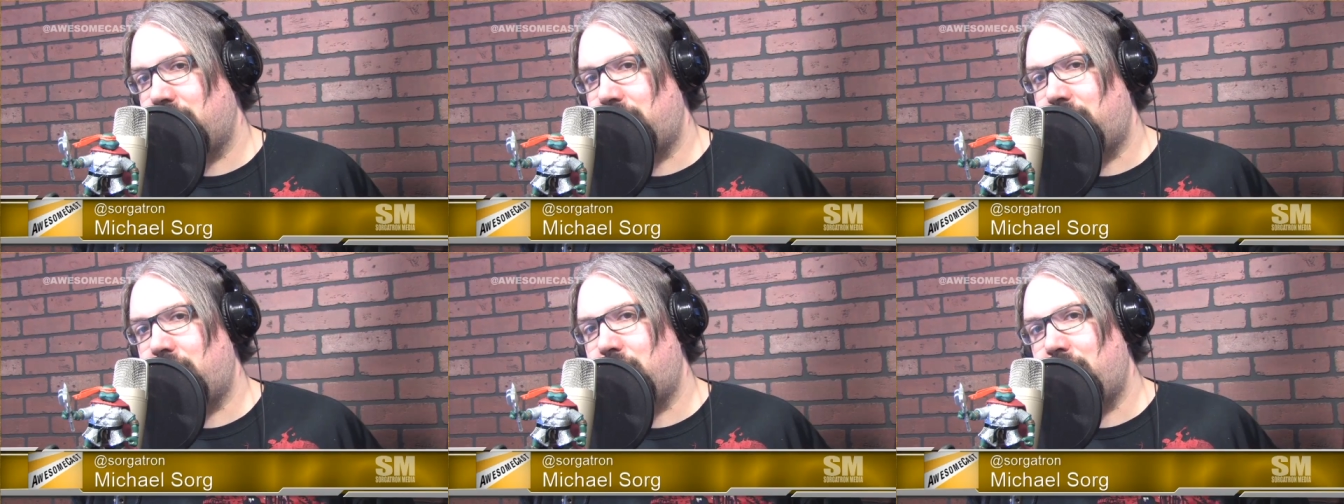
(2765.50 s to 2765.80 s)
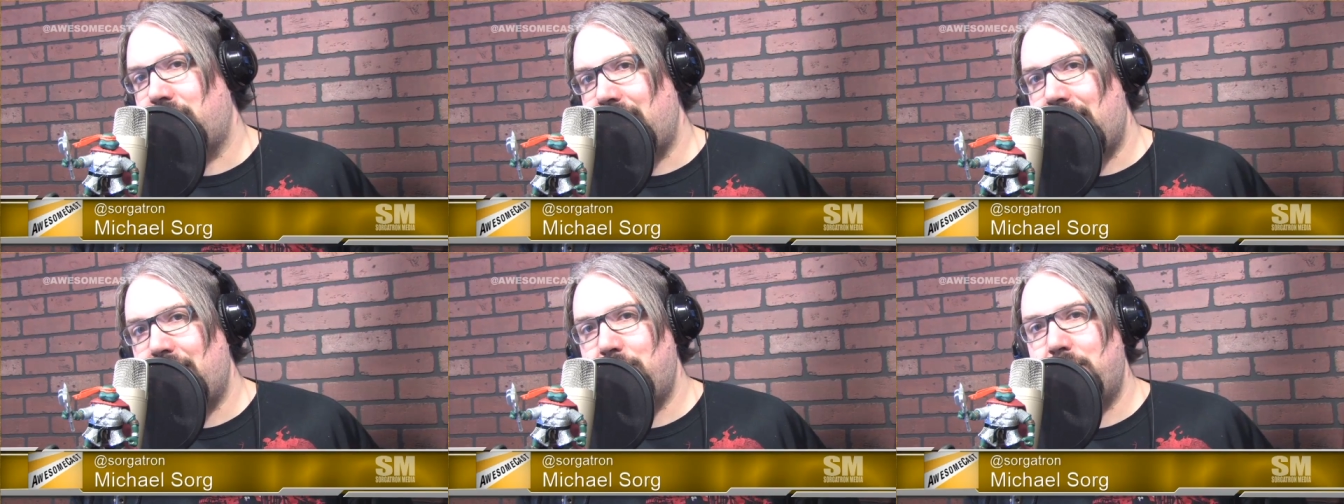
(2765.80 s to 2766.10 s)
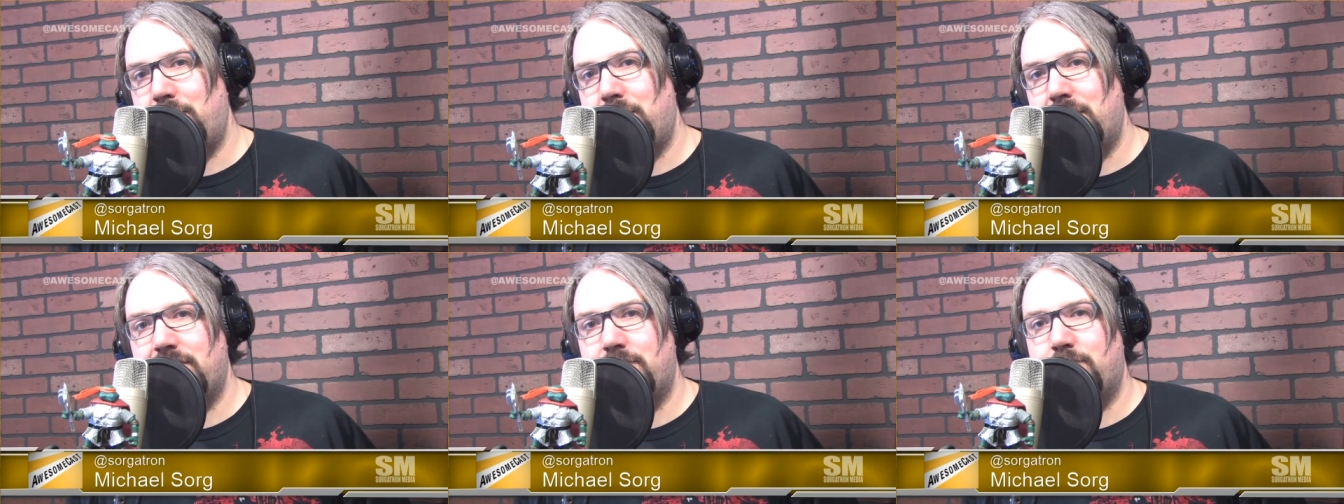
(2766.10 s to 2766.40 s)
Code
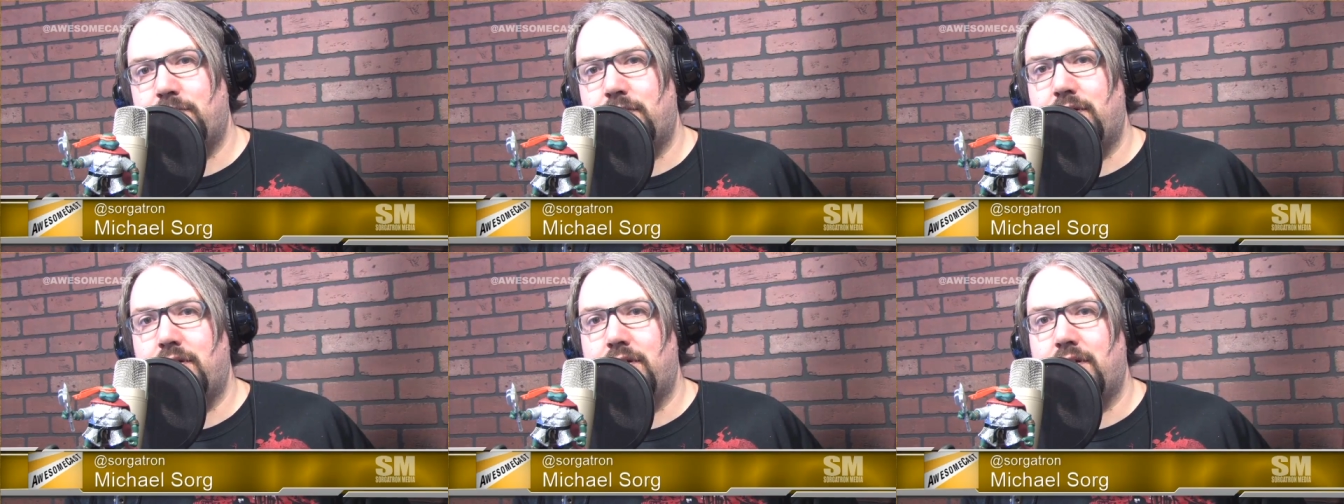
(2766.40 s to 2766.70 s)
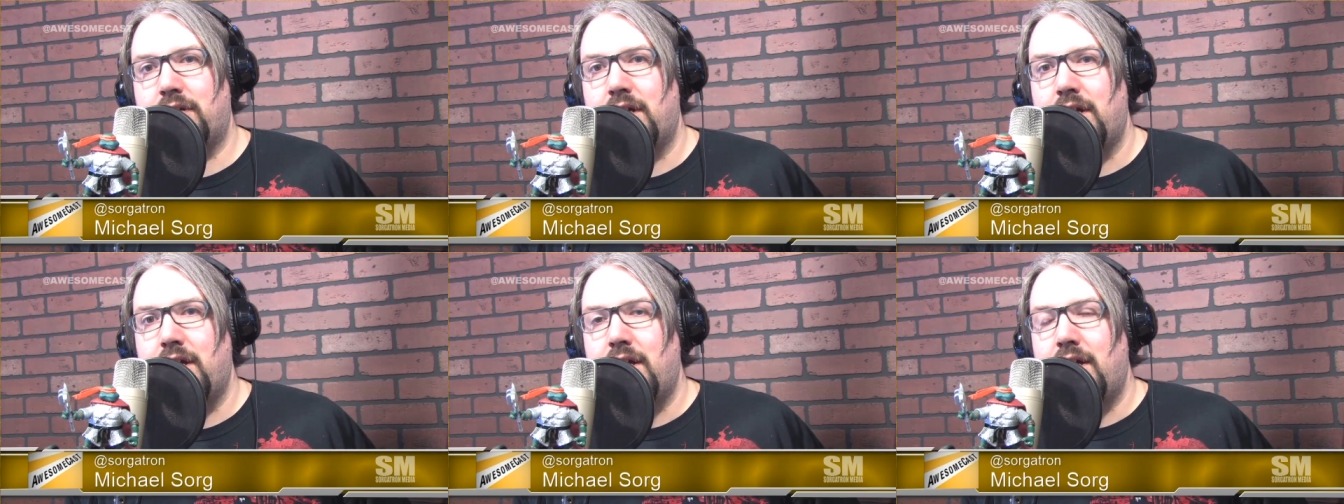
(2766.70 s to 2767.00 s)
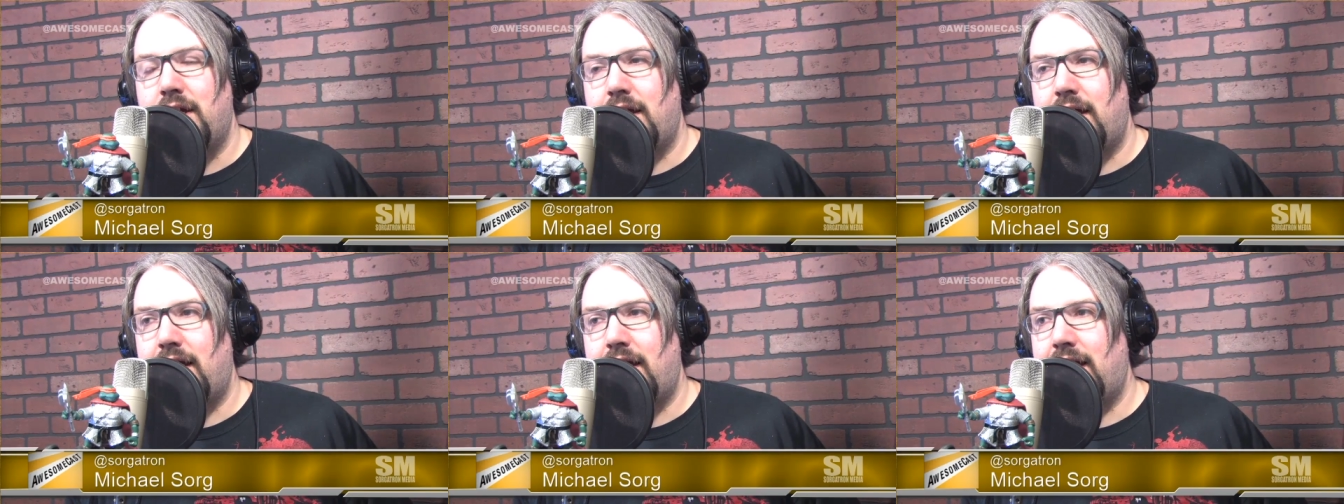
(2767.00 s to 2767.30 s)
Academy Pittsburgh
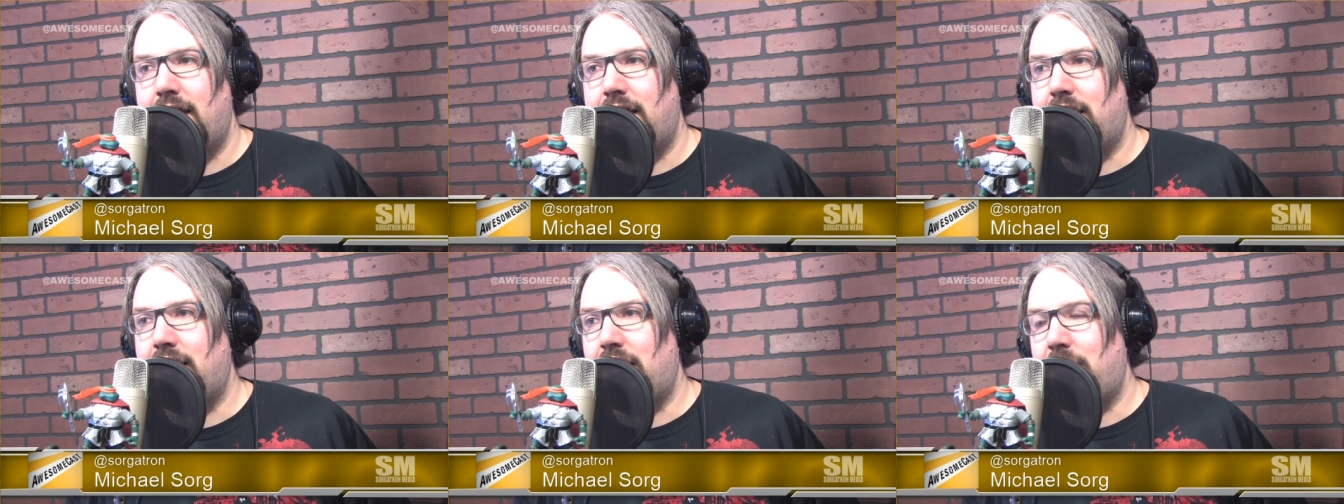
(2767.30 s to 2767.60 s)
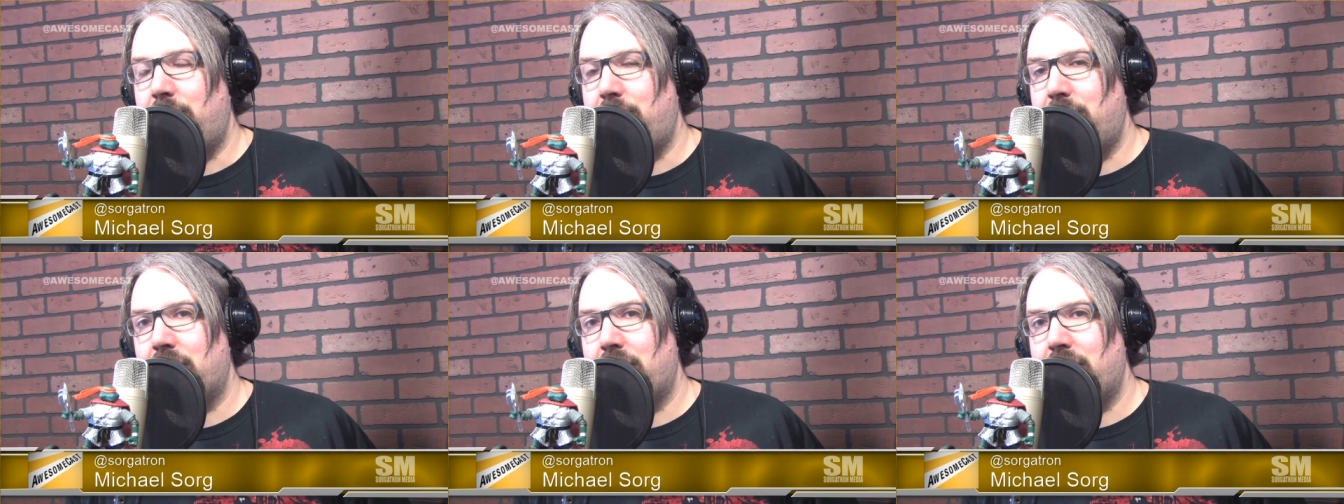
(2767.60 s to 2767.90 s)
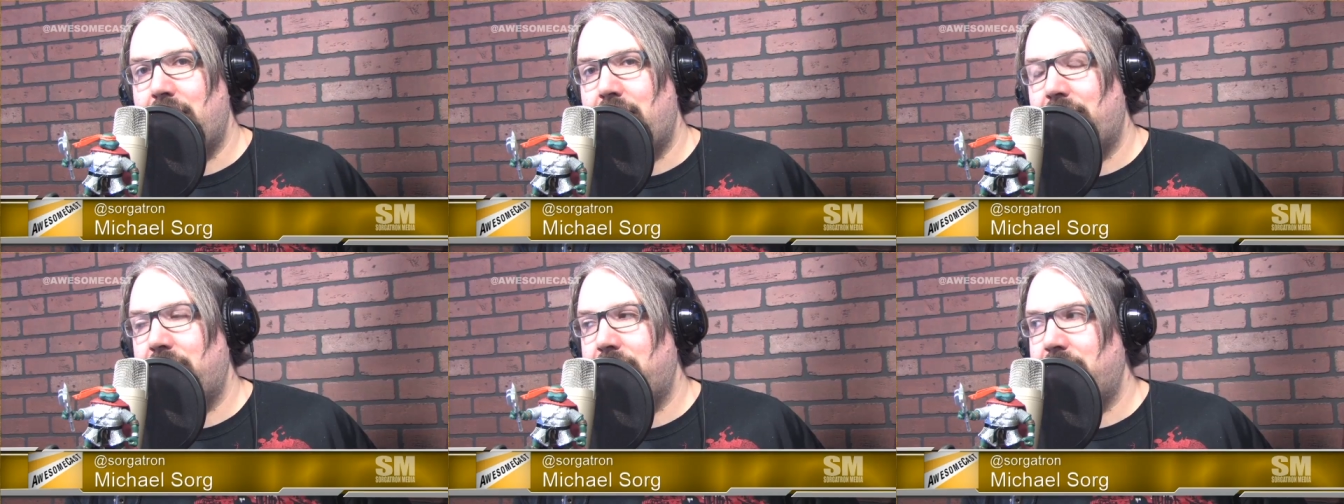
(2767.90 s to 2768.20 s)
uh, up there
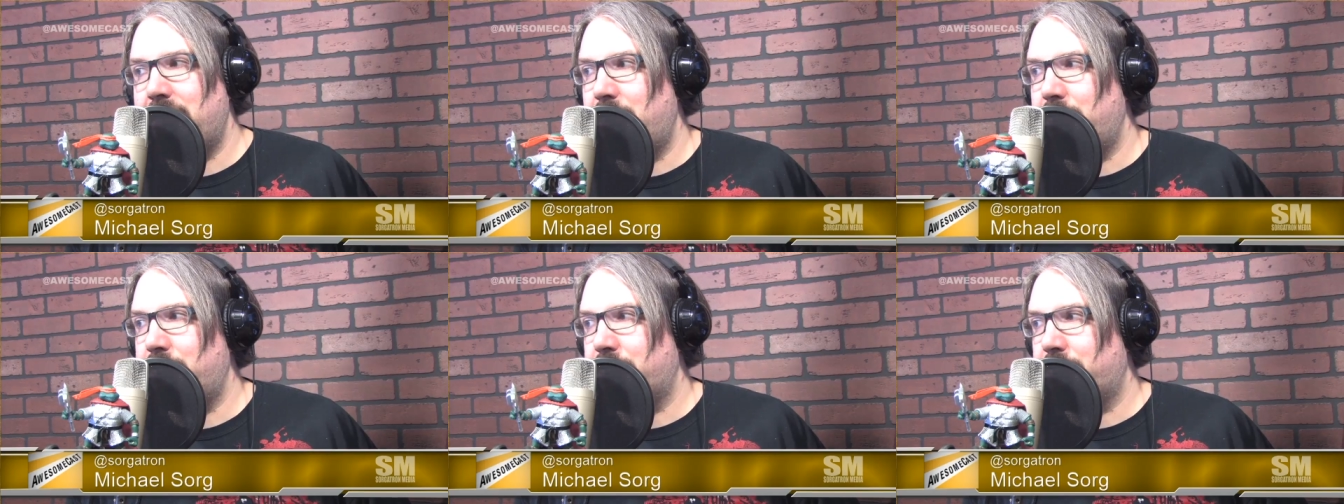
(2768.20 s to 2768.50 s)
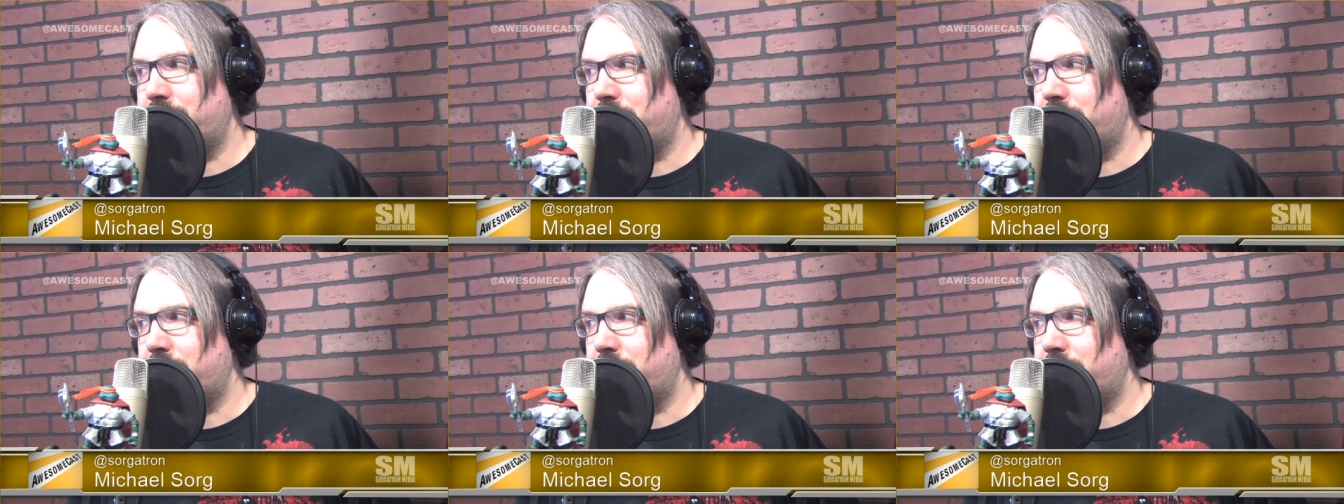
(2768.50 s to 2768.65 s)
in Allentown with our